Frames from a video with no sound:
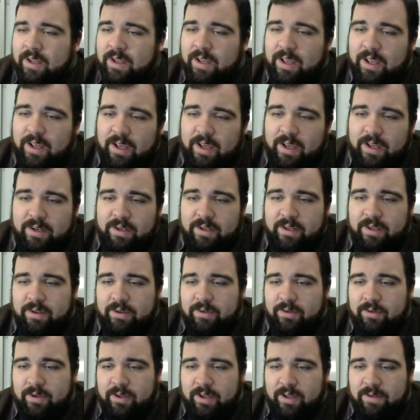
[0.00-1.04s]
And
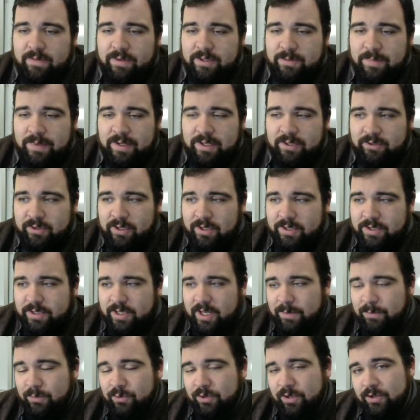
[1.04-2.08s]
if it's being launched
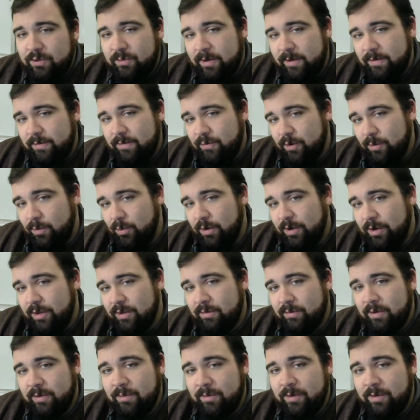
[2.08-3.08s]
upward of 24.3,